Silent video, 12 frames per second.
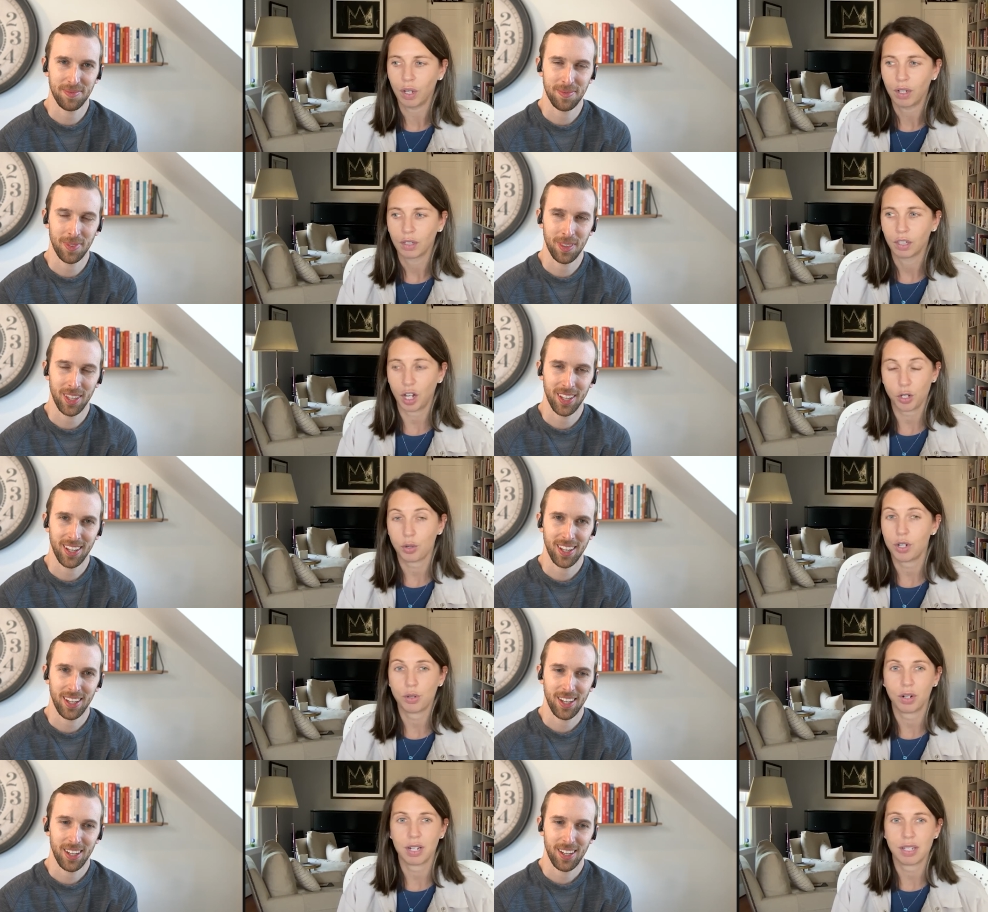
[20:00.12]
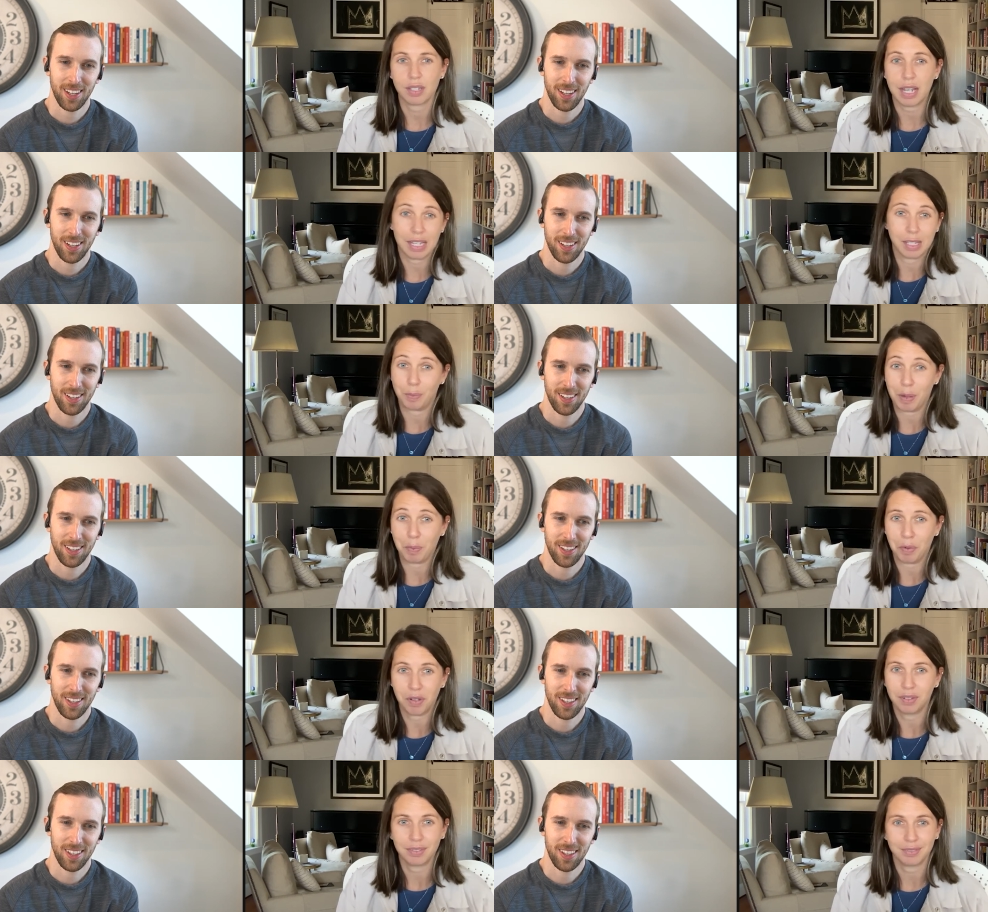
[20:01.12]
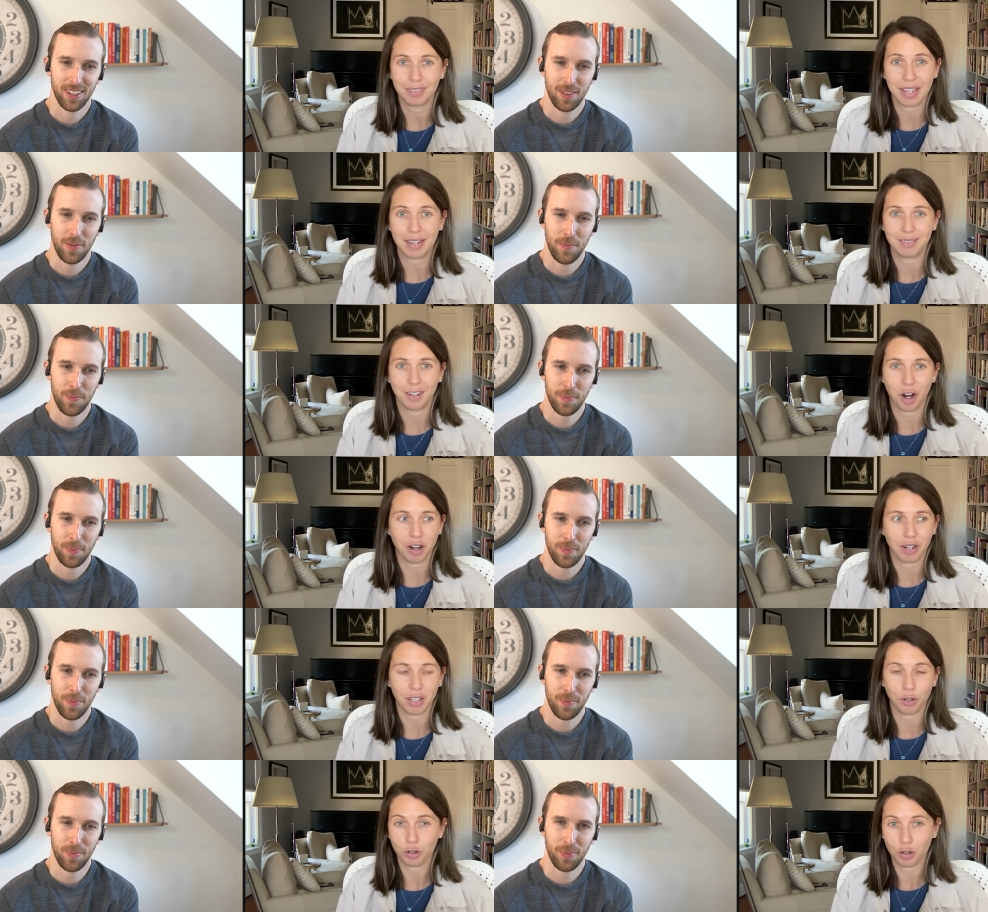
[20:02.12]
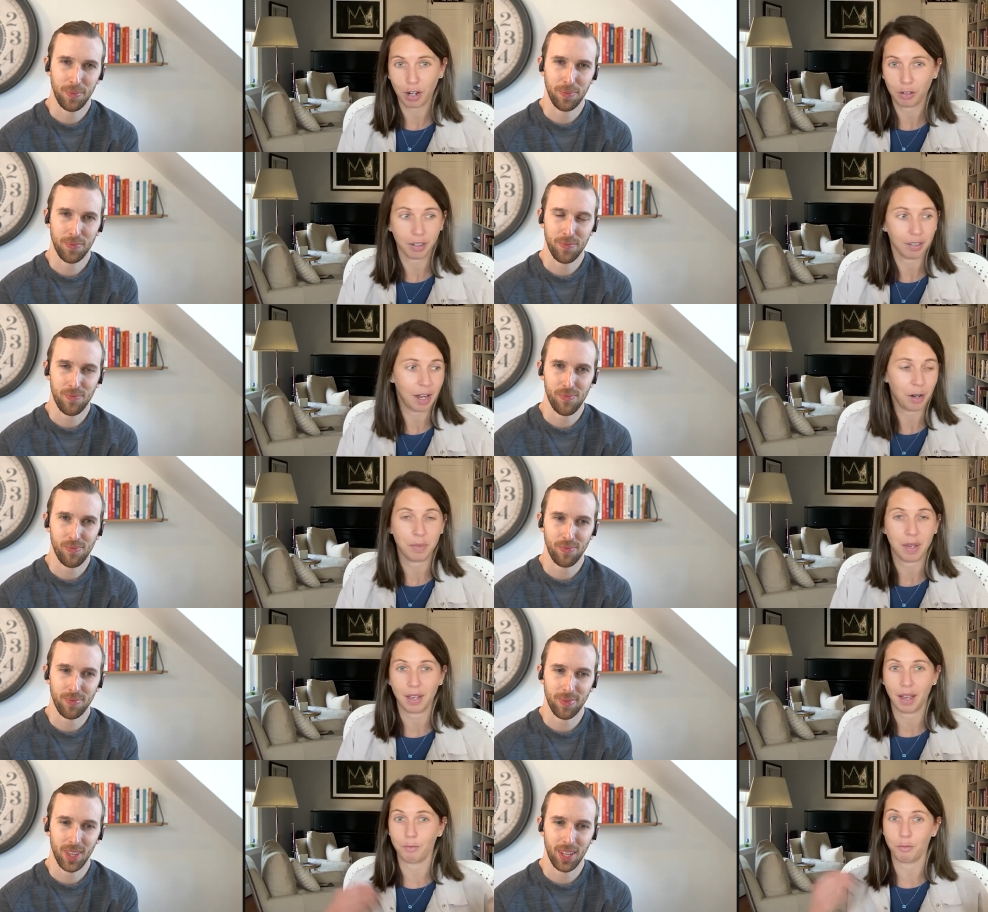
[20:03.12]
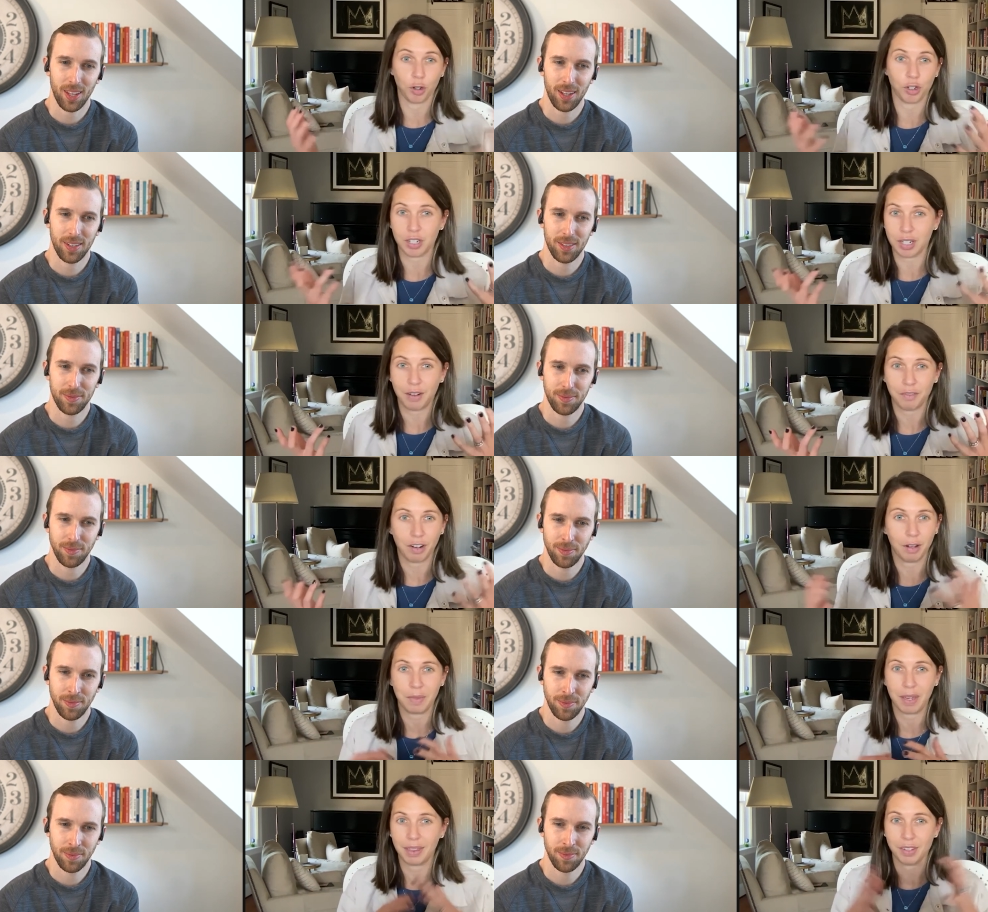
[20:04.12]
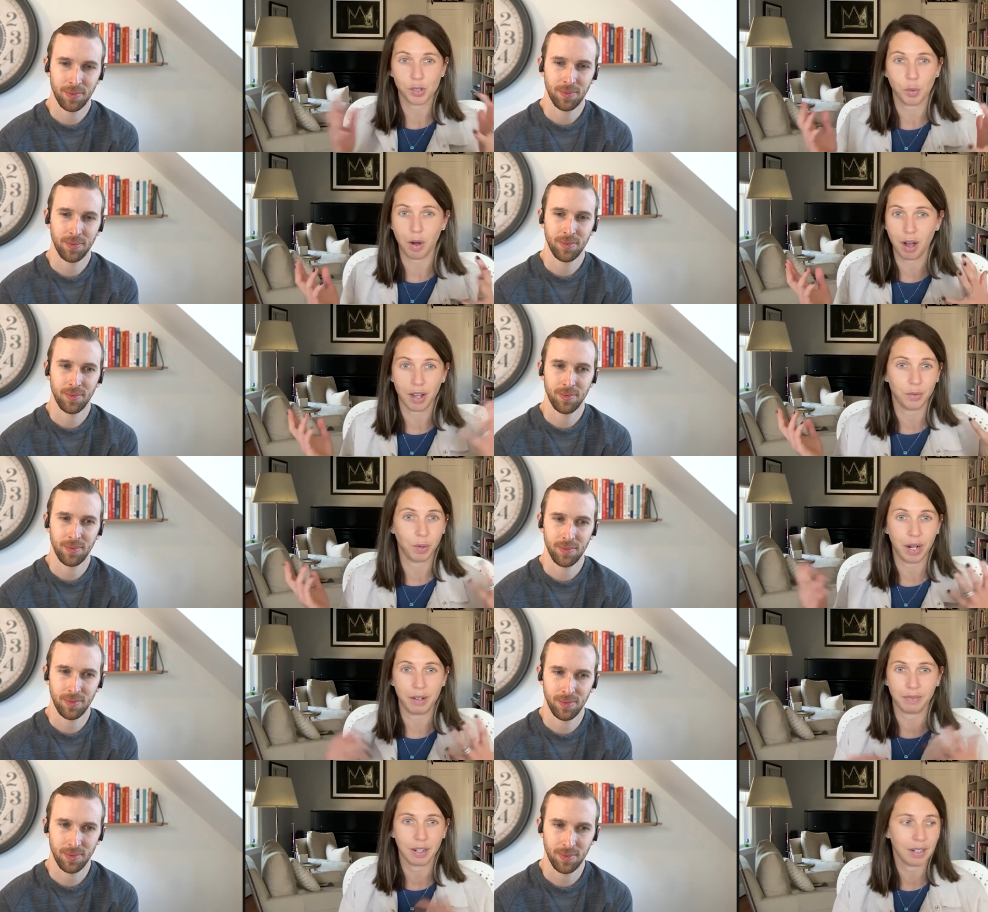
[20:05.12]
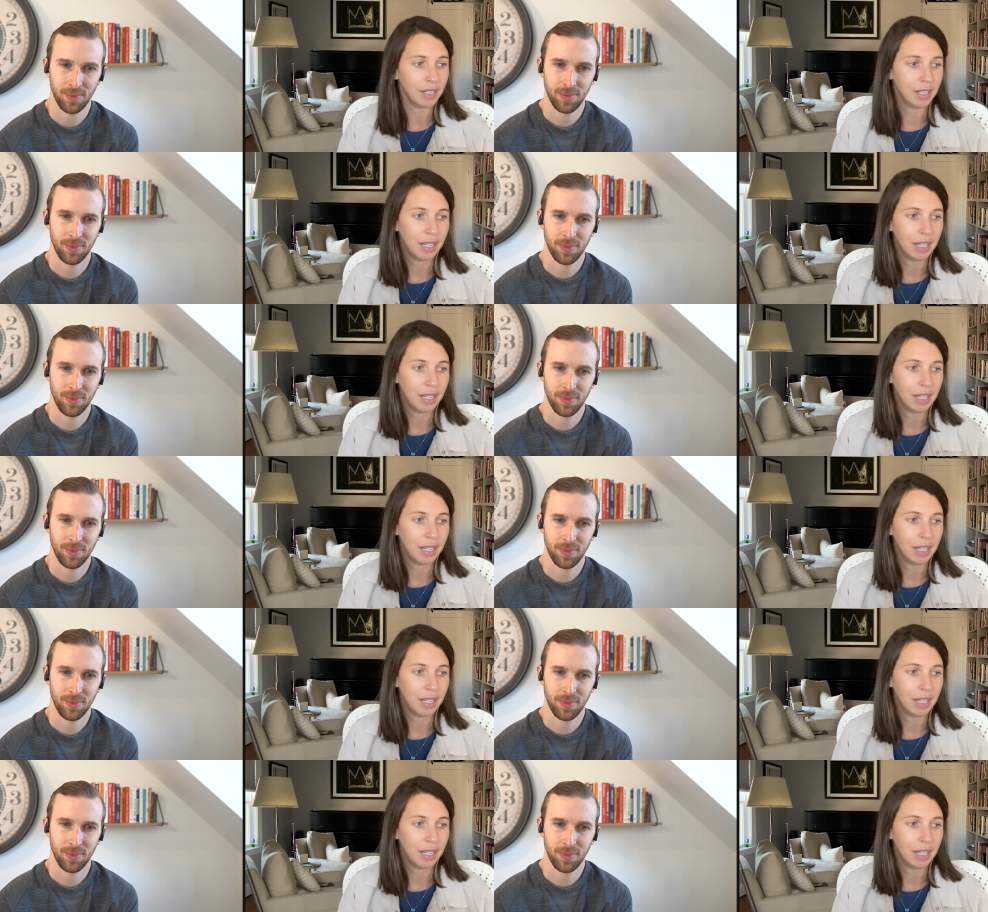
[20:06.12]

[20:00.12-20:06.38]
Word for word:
Speaker 1: long story short, it's it's the people that are either directly around me, I'm fortunate to have around me, the squad, whatever.